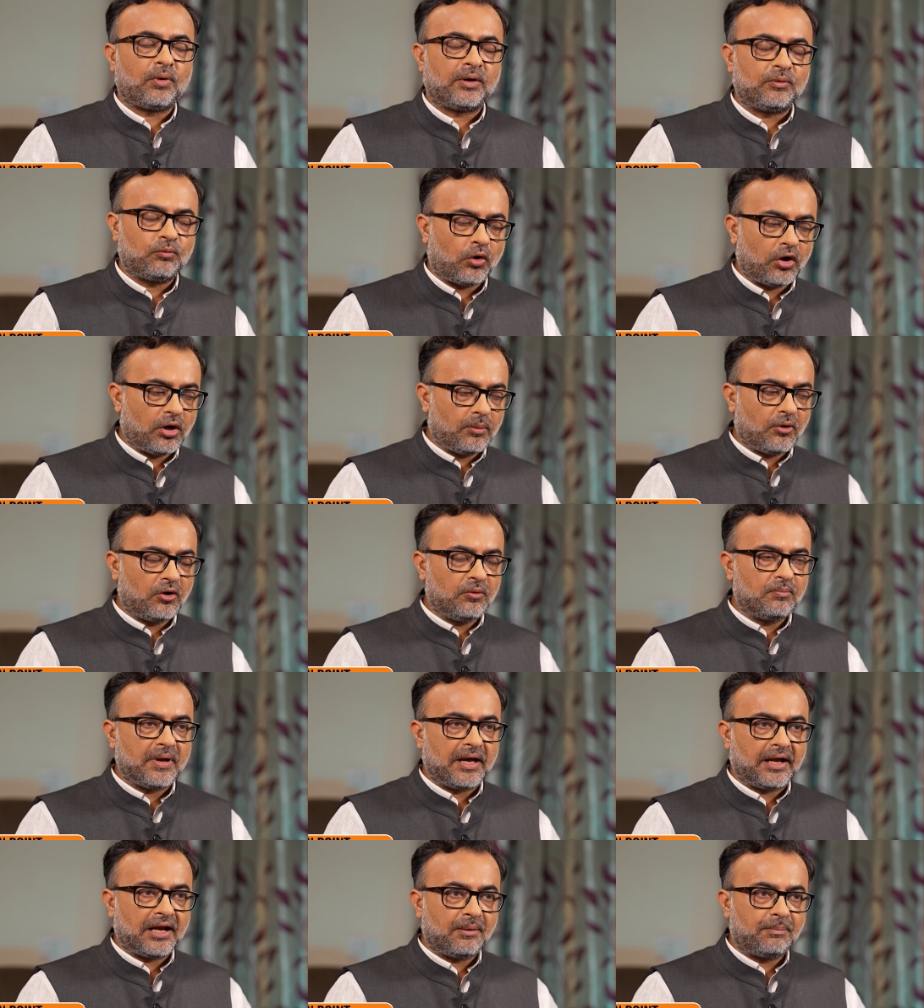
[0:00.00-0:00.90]
But what about
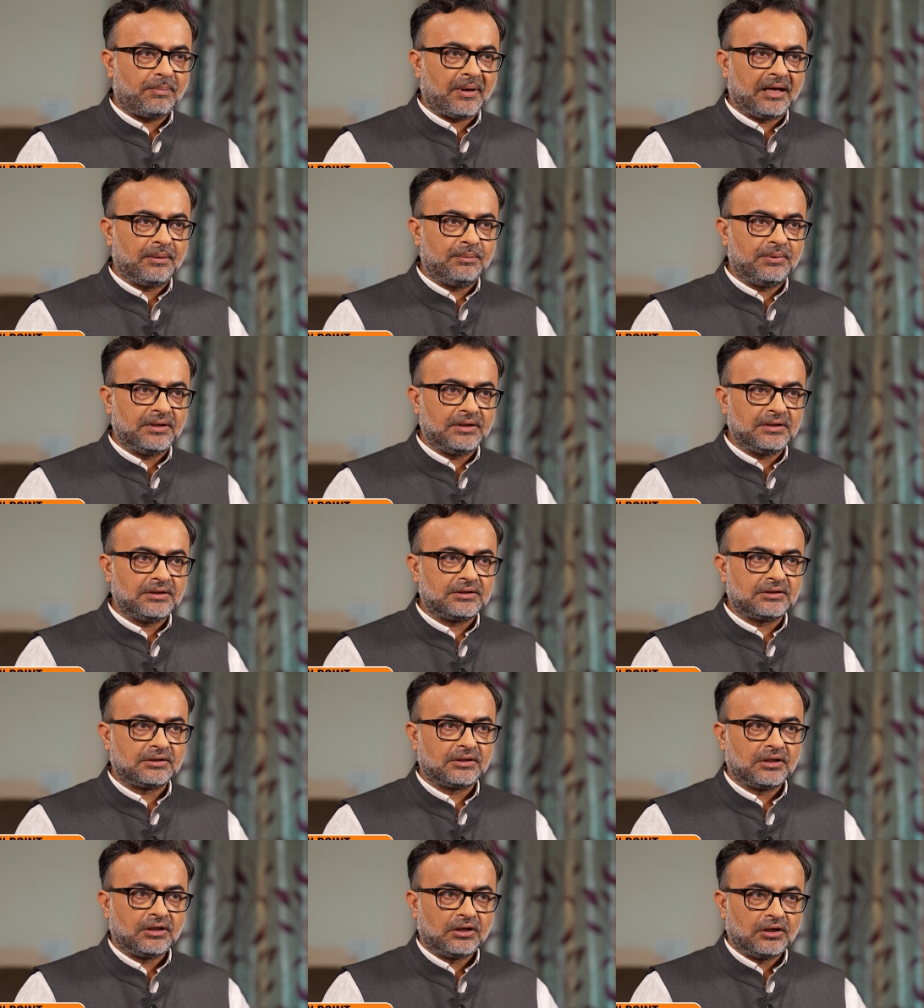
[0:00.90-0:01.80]
Mera
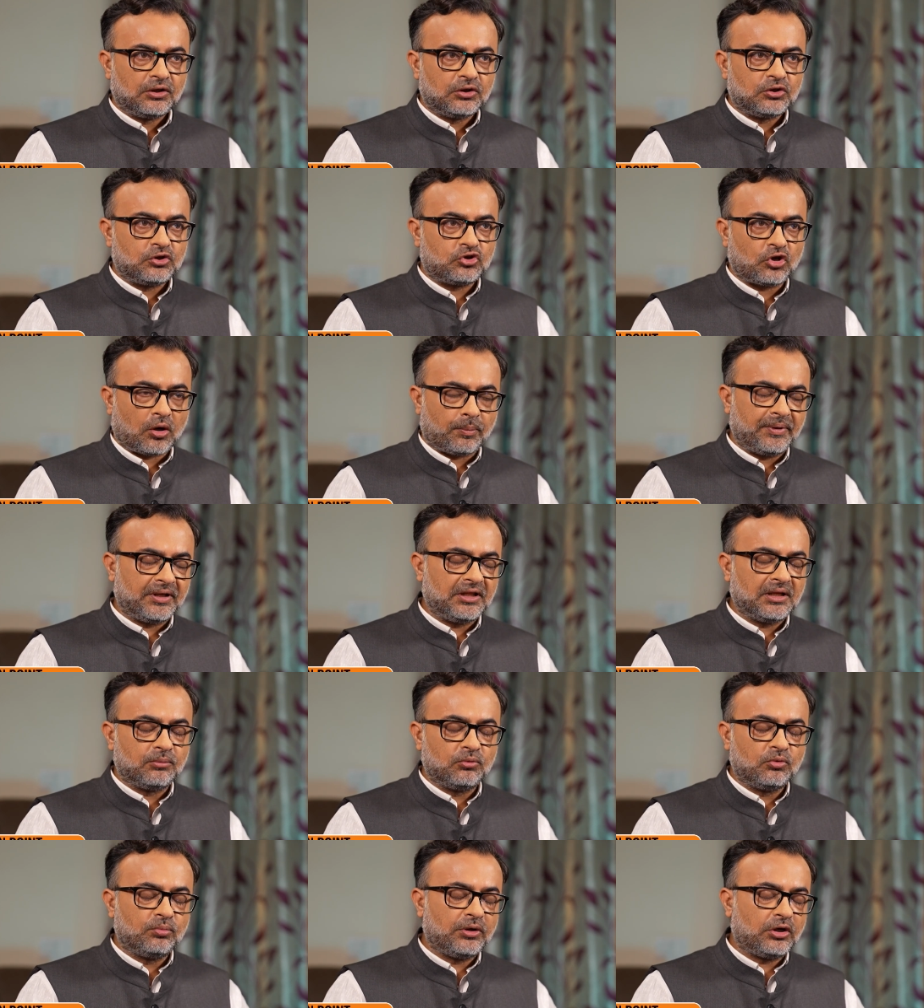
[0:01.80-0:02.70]
Stopping uh,
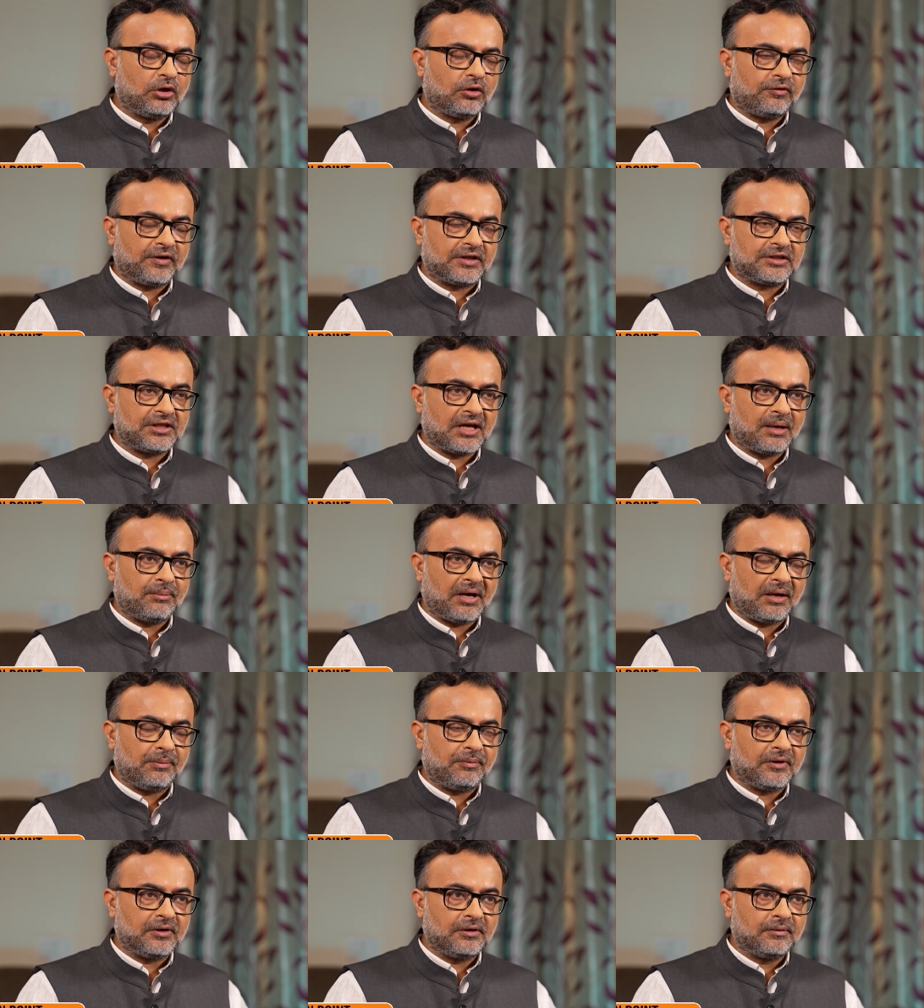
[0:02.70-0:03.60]
the movement. Meira Paibis are